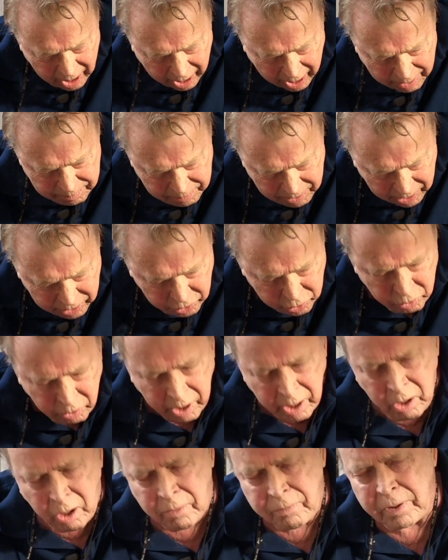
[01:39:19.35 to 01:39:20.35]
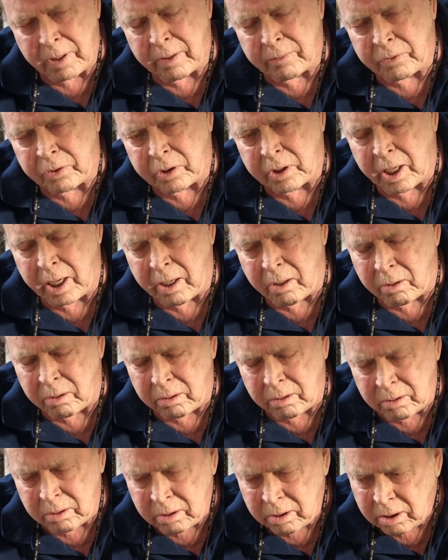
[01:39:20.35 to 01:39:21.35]
I'm not sure. I often have said
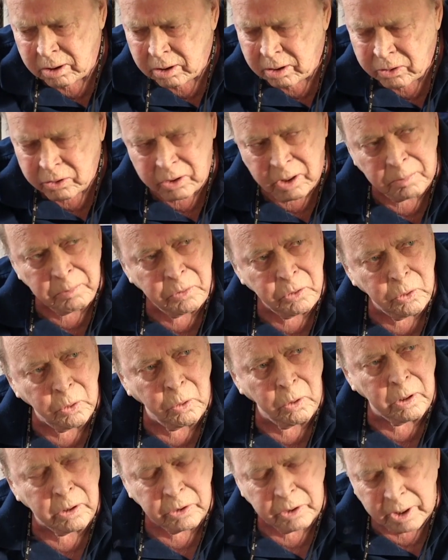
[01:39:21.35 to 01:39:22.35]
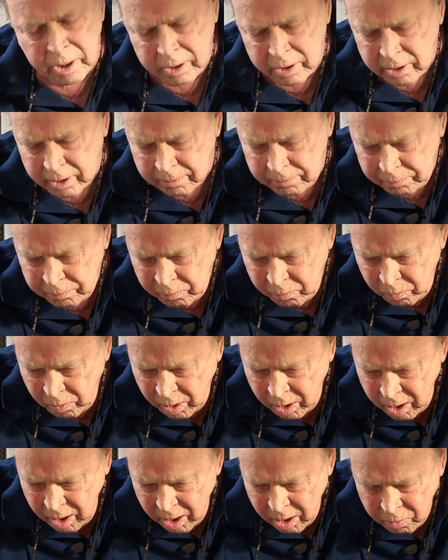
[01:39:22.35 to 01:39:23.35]
on some tours that uh,
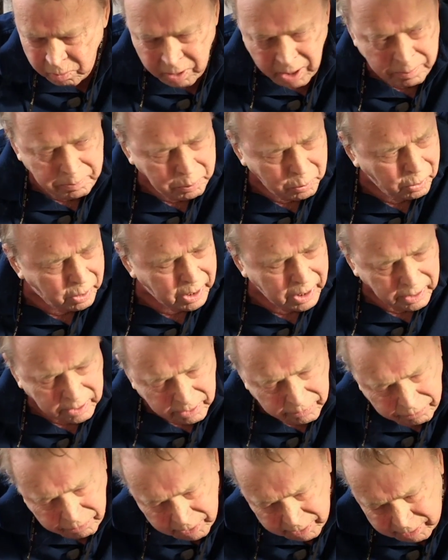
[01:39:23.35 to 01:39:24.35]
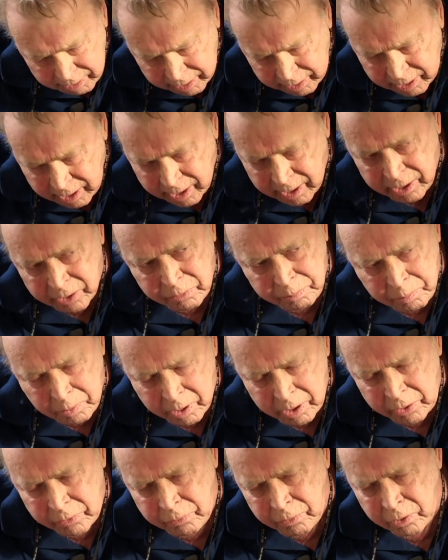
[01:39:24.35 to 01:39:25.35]
when I point out that Frederick Douglass
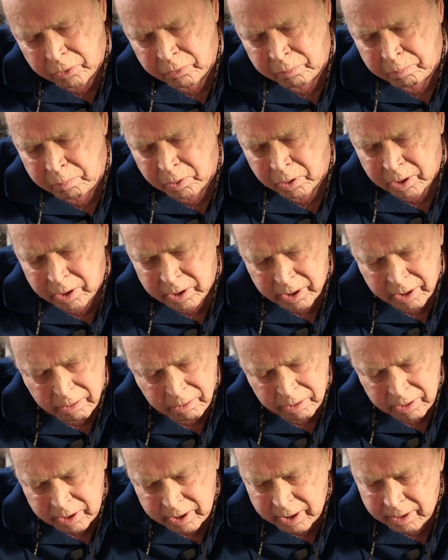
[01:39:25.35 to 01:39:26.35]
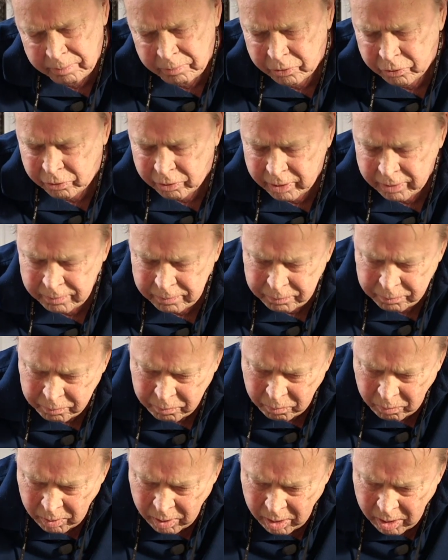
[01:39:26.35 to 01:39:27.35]
bought his first book there on Thames Street,
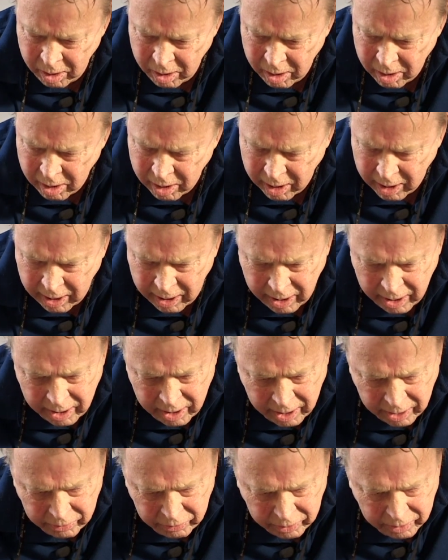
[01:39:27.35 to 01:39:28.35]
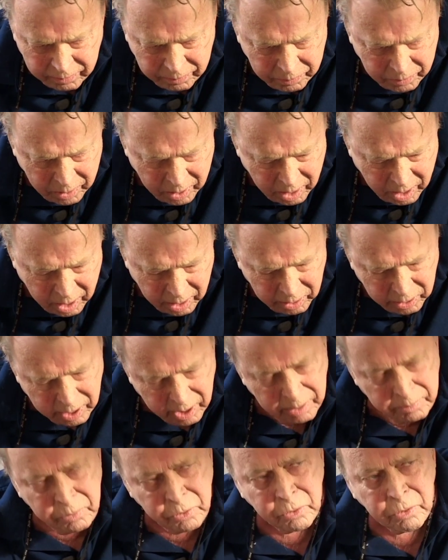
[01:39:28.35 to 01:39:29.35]
and I said,
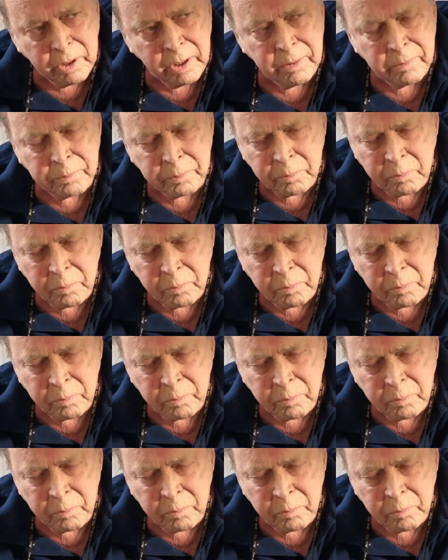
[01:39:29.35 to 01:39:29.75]
Thames Street,